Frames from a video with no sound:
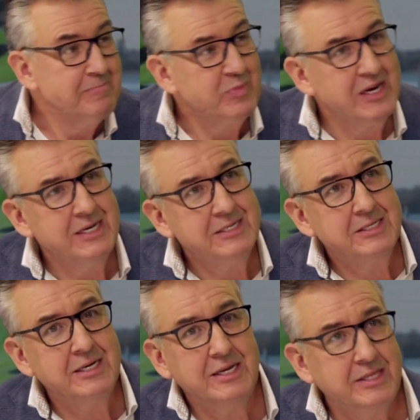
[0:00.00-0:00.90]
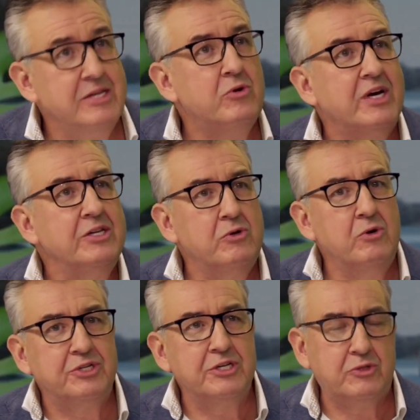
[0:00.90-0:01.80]
And then you can
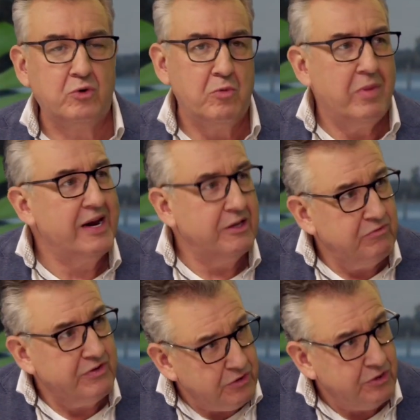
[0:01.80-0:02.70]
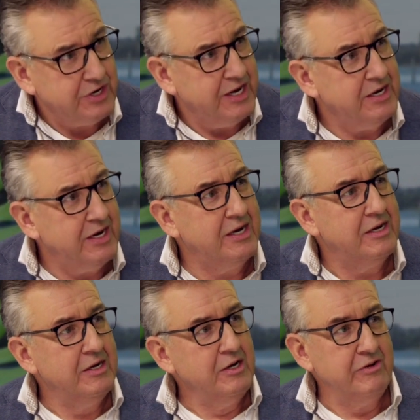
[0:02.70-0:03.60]
use it to combine it with your data.
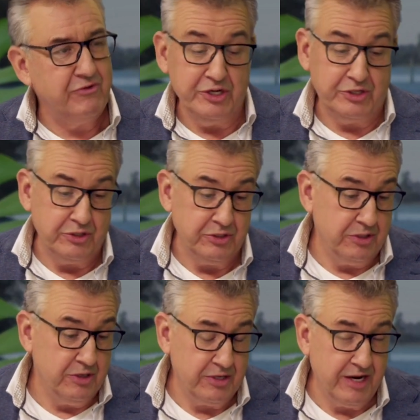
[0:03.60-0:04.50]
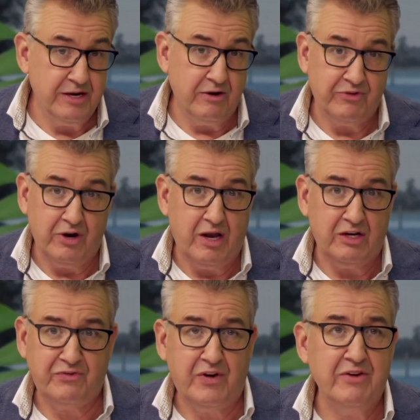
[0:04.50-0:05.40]
For instance, the data of the
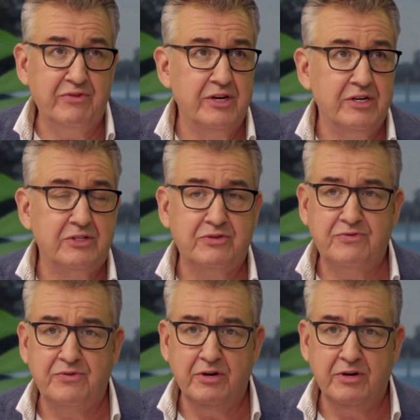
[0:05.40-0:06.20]
last 5 years